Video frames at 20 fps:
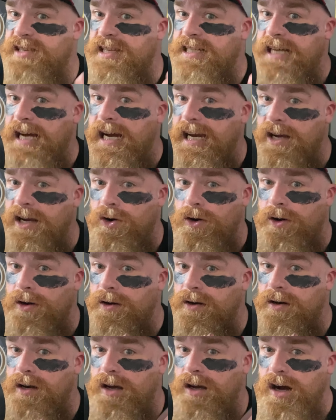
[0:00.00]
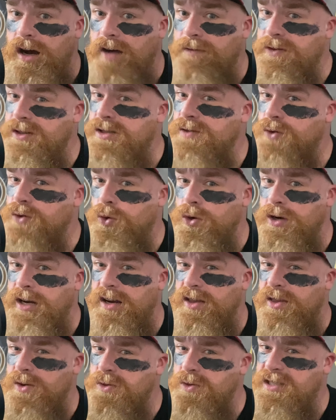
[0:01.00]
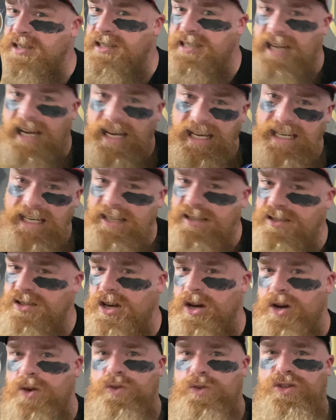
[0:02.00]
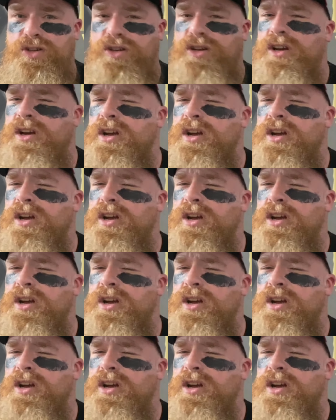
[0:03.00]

offensive coordinator that was a tight ends coach.